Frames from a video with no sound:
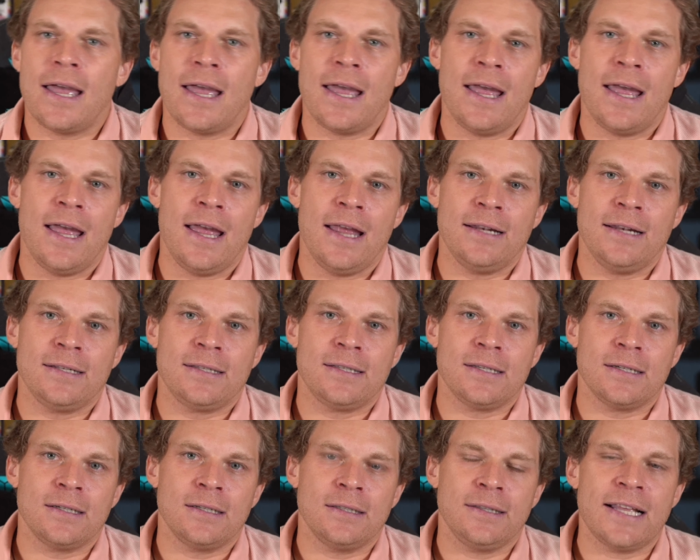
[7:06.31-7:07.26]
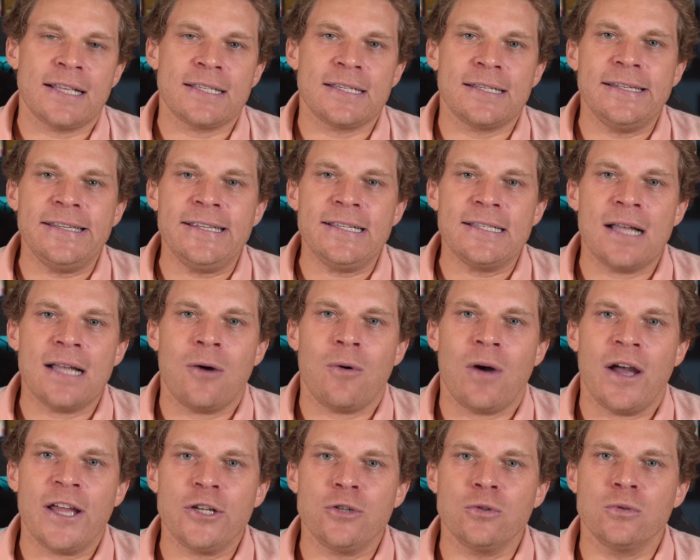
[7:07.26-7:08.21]
And uh, that's at least
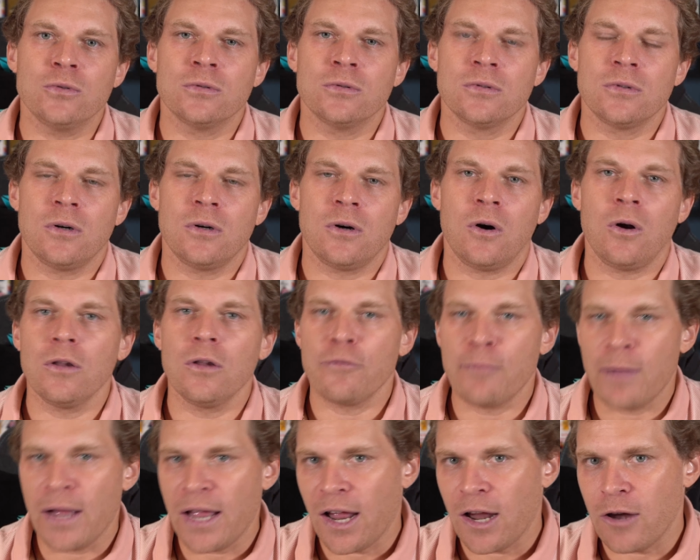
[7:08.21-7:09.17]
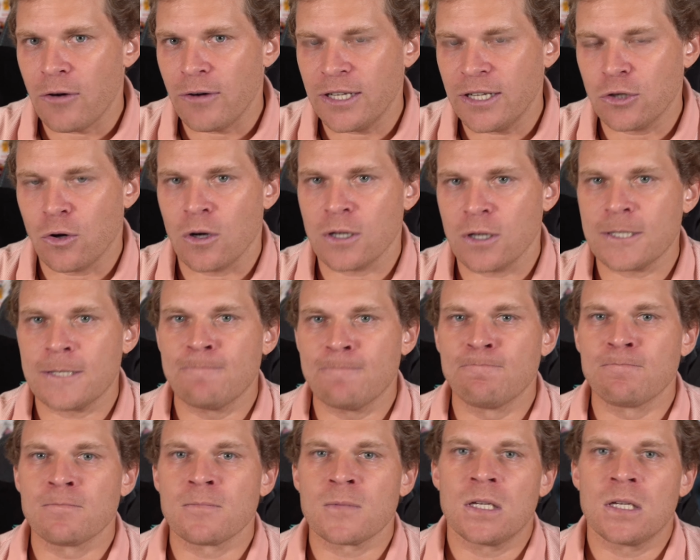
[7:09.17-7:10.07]
how I do all of my hiring talks.